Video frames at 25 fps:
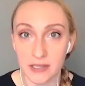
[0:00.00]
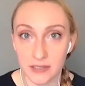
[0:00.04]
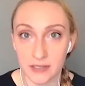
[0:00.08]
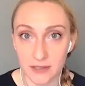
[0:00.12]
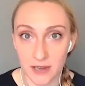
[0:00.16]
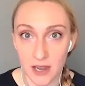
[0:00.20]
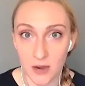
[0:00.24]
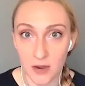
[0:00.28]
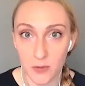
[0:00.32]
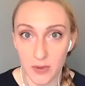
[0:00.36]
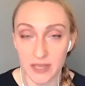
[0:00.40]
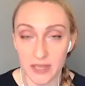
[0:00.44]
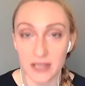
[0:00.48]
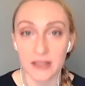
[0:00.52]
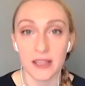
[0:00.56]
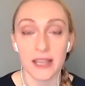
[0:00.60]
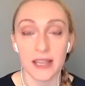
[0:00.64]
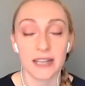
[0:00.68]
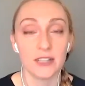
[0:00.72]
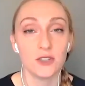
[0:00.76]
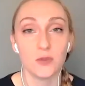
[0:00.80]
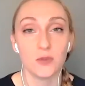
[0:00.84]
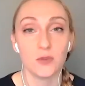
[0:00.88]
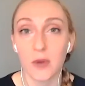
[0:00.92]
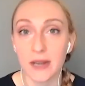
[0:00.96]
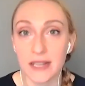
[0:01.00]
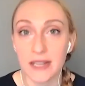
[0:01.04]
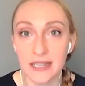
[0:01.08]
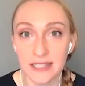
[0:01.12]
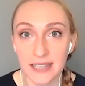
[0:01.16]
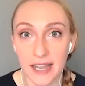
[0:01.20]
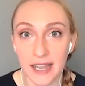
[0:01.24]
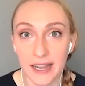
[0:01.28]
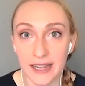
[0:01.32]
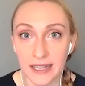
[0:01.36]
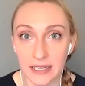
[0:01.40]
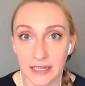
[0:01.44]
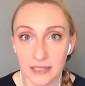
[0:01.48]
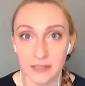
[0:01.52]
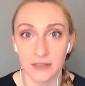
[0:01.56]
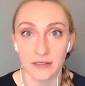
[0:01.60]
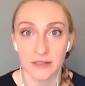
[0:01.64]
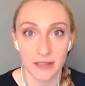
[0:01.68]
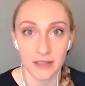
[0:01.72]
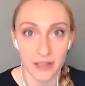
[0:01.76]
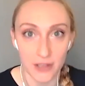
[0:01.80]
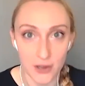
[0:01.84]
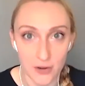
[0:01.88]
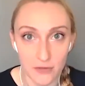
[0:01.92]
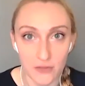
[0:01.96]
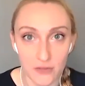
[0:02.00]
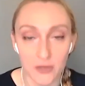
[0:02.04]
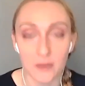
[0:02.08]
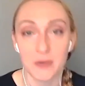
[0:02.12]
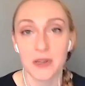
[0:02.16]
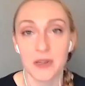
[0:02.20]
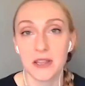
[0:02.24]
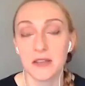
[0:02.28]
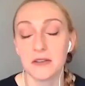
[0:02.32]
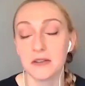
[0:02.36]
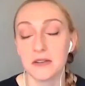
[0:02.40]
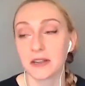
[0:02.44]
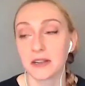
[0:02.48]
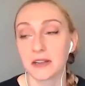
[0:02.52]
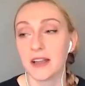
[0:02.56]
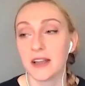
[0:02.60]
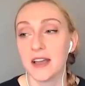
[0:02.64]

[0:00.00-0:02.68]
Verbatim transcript: know within like twenty seconds, you're from New York.